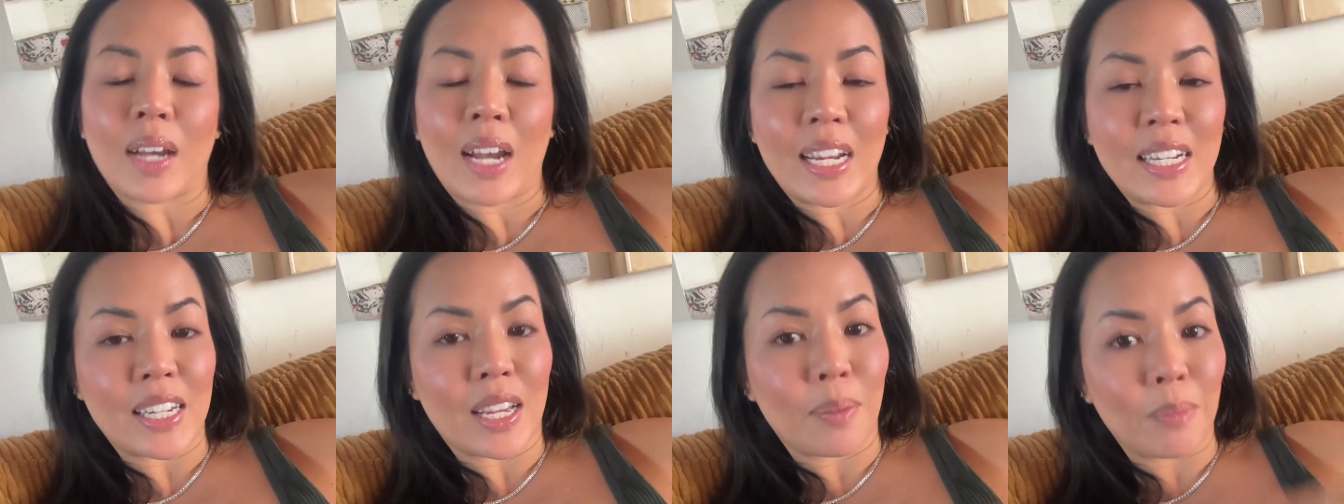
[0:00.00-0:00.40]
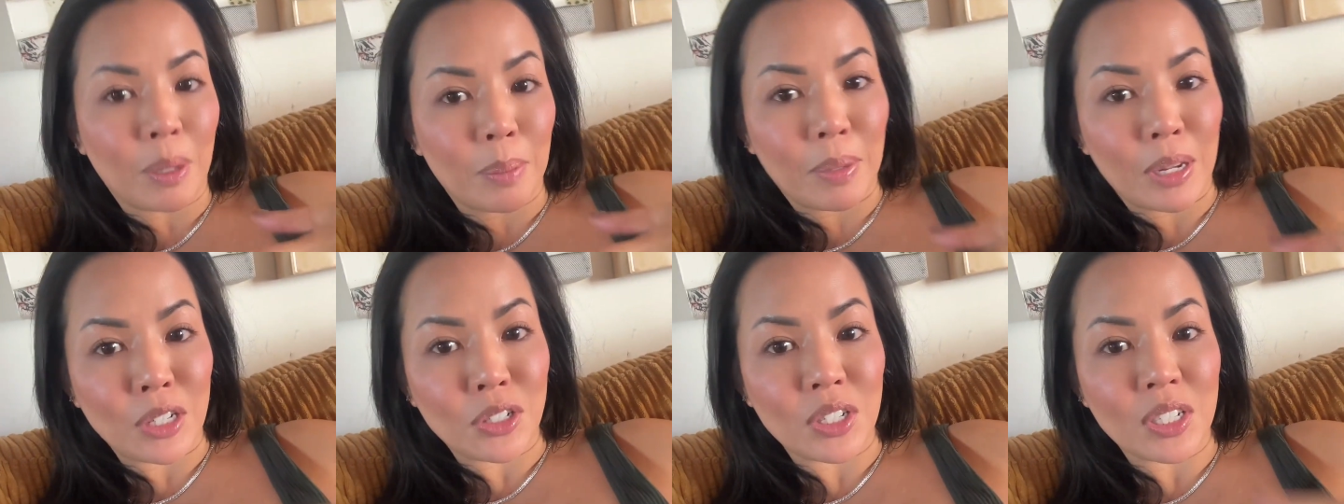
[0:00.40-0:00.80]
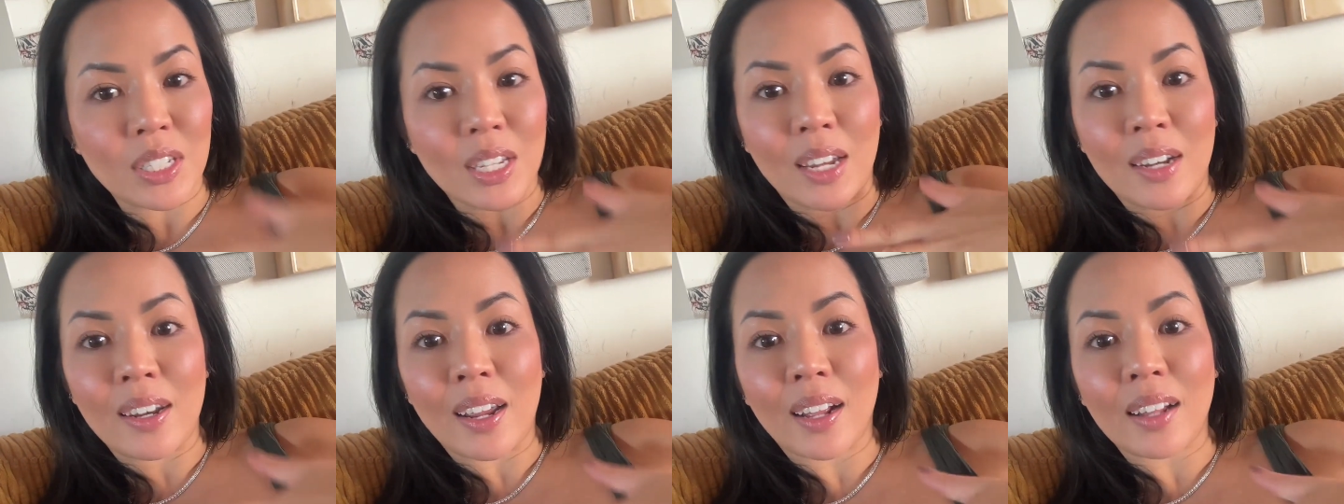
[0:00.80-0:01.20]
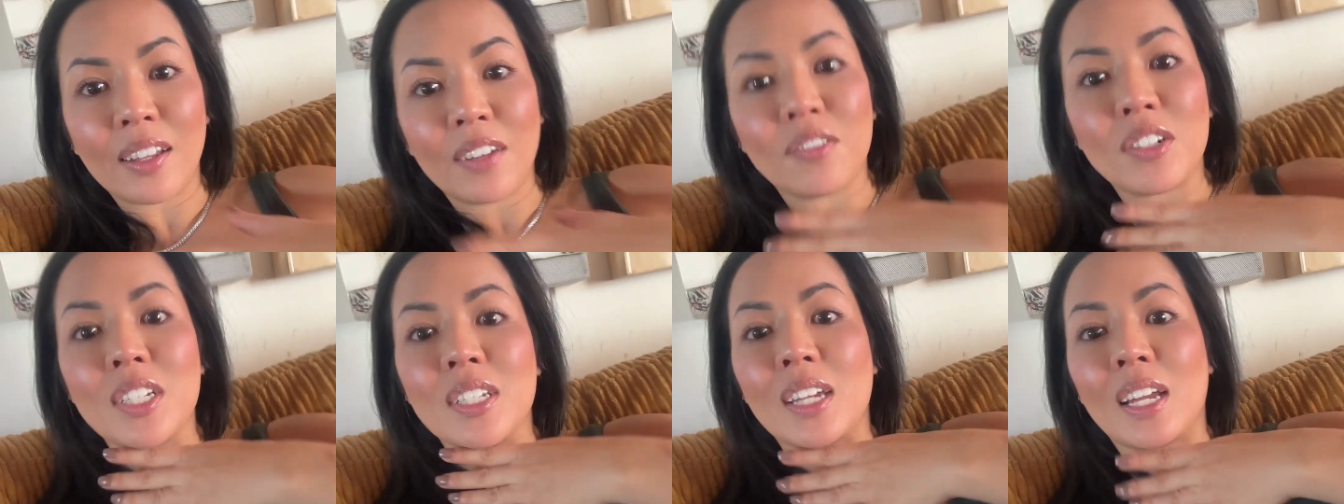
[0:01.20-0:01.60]
I tell my patients a neck
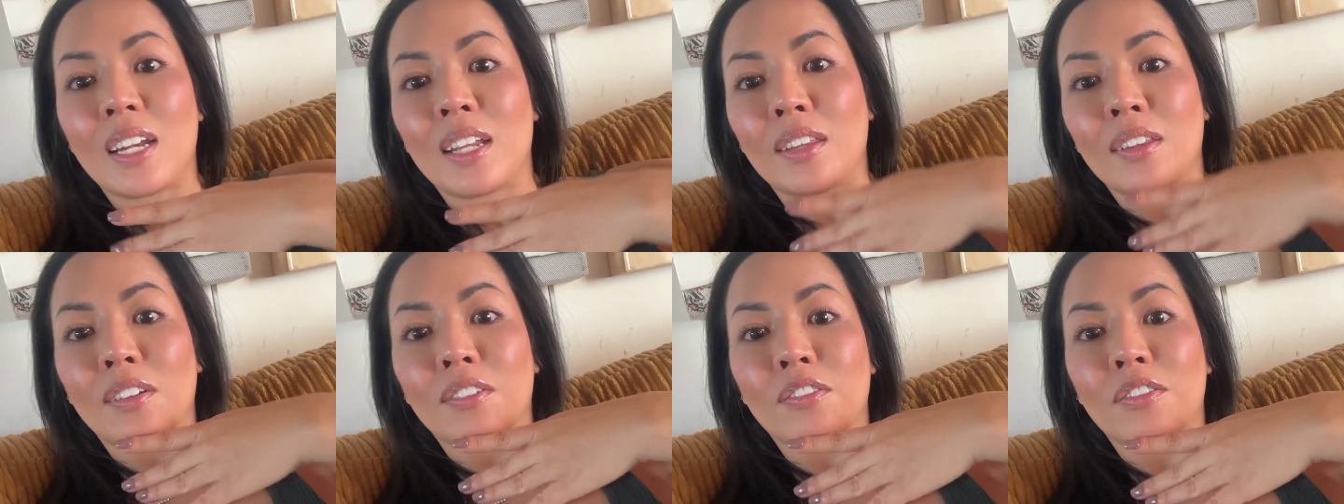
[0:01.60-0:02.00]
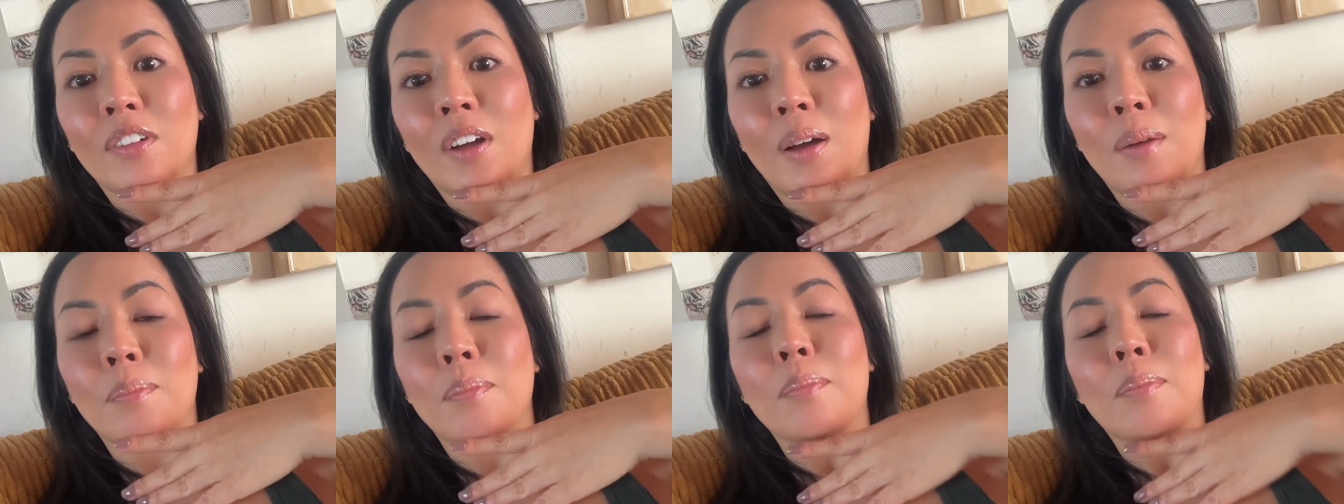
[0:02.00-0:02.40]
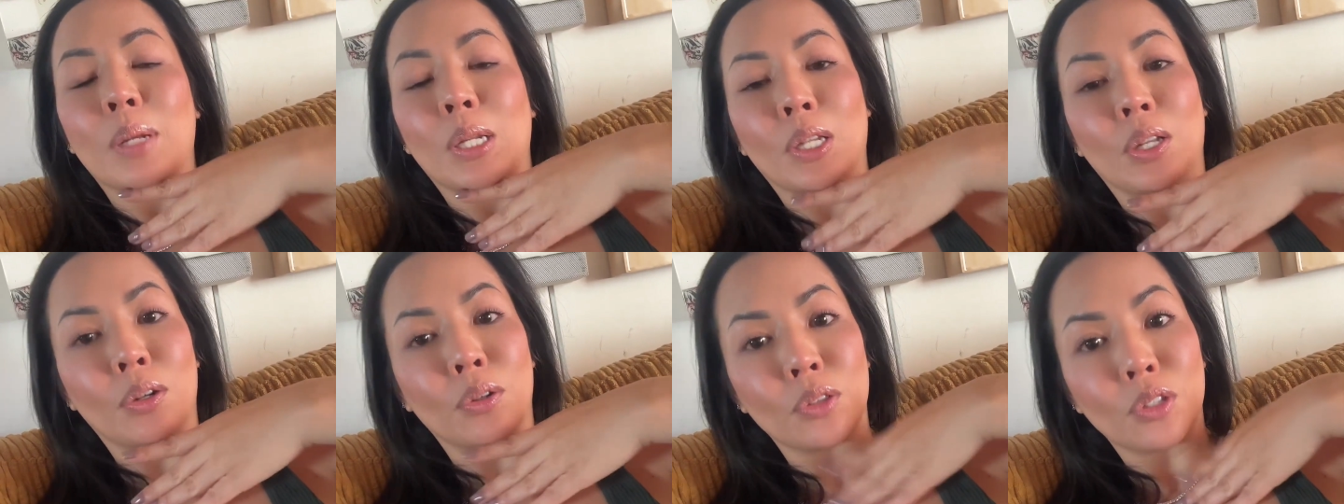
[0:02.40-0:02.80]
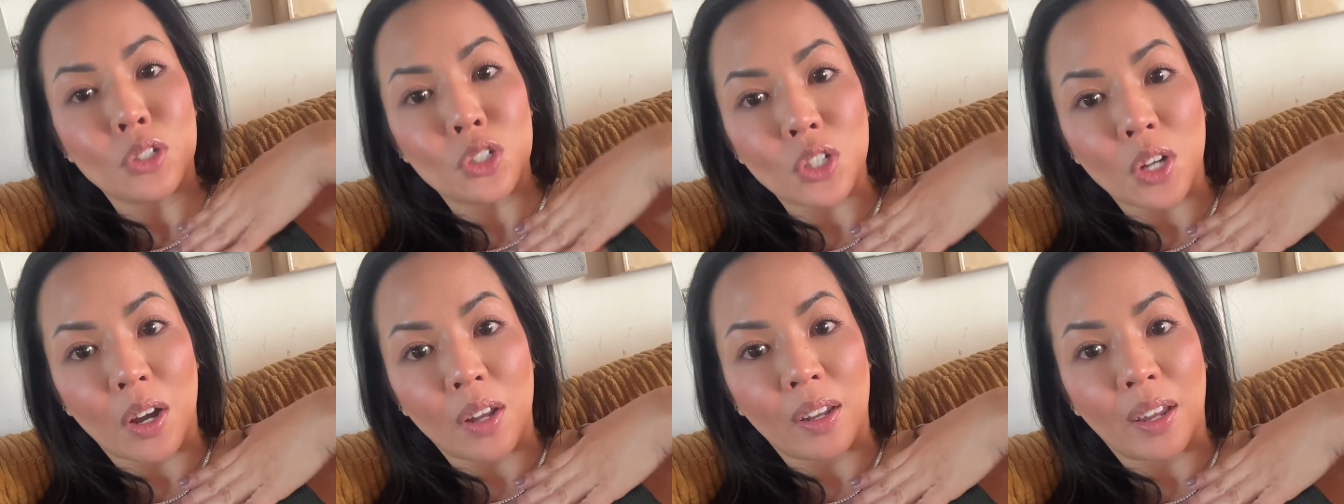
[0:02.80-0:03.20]
lift is anything from below the
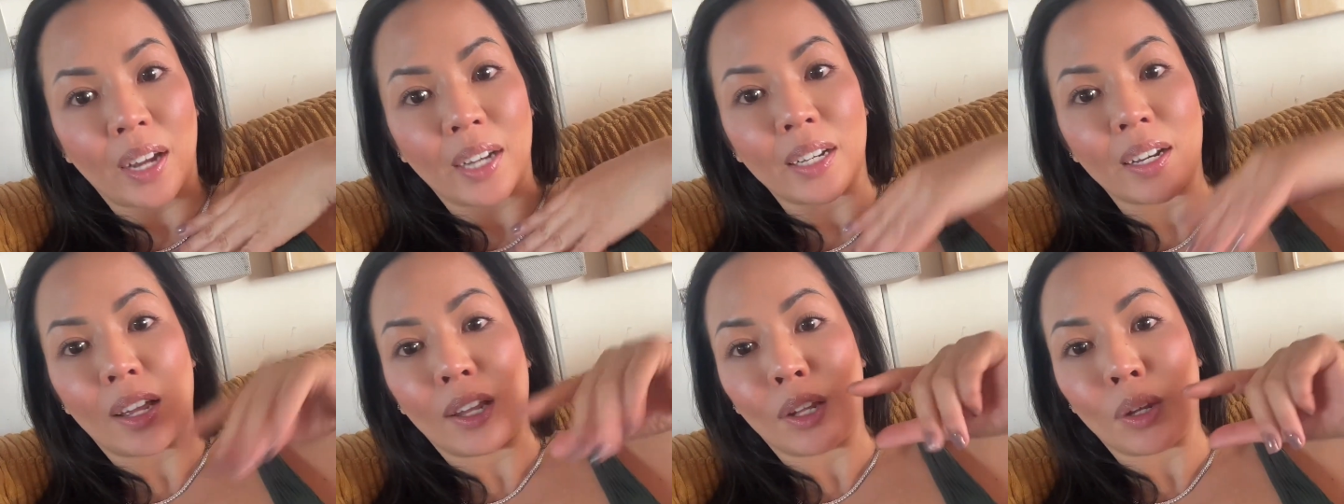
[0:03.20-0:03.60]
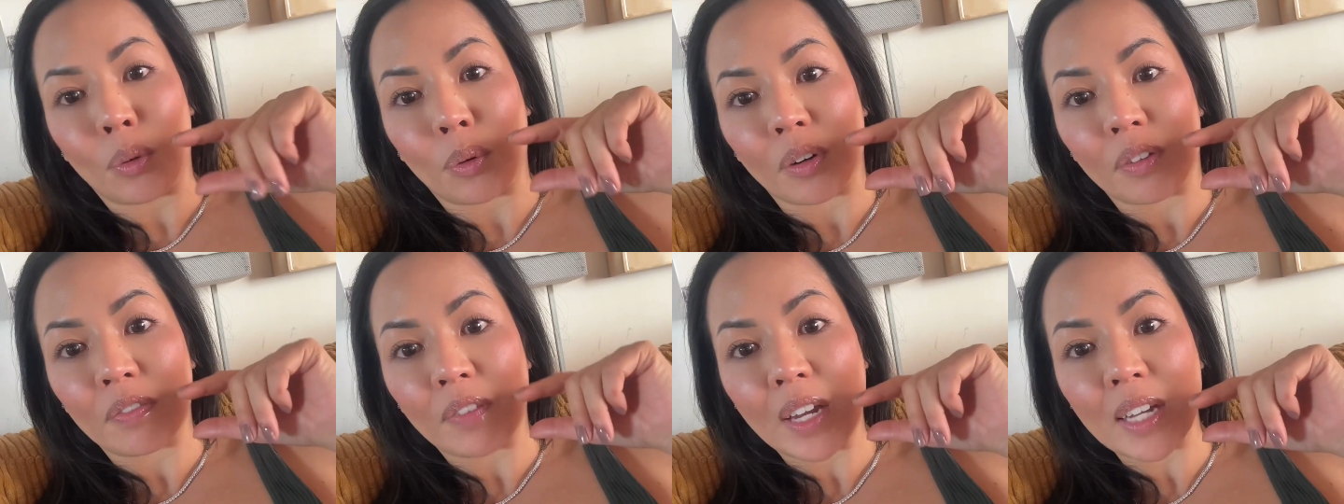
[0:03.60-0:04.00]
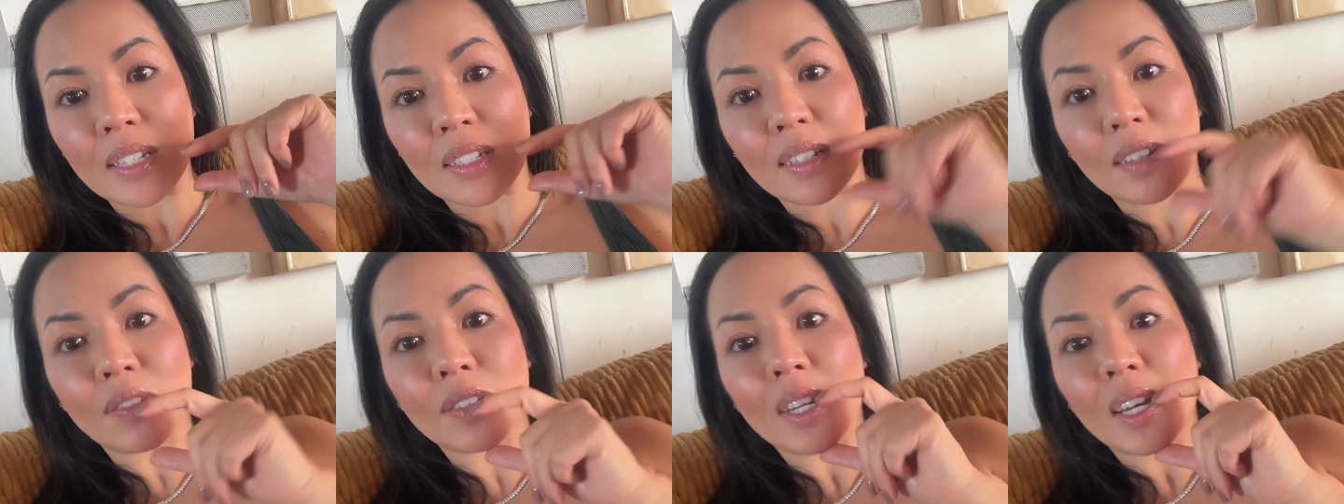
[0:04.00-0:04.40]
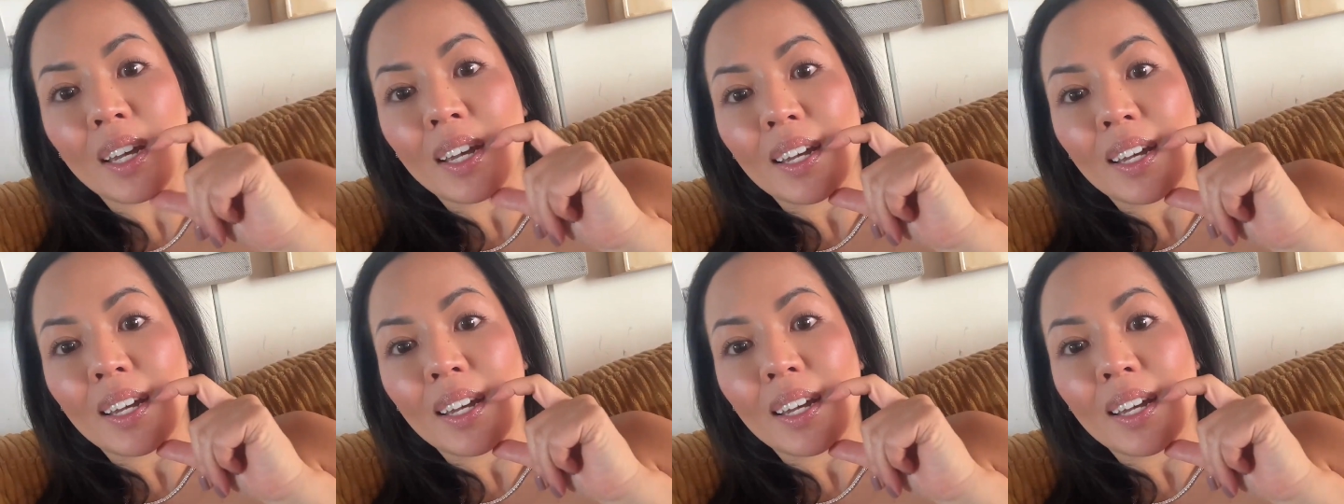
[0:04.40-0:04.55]
jawline, a lower facelift